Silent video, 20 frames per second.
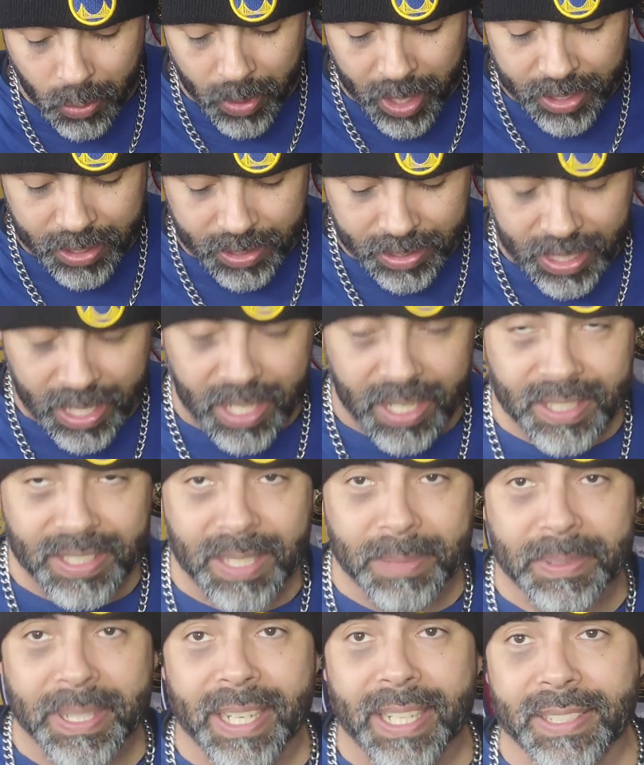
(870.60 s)
West, it
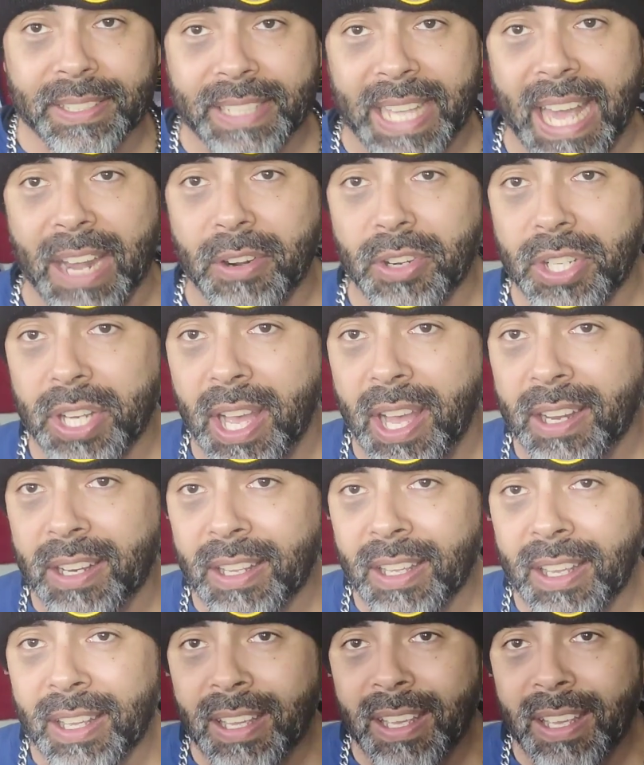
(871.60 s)
seems kind of scattershot.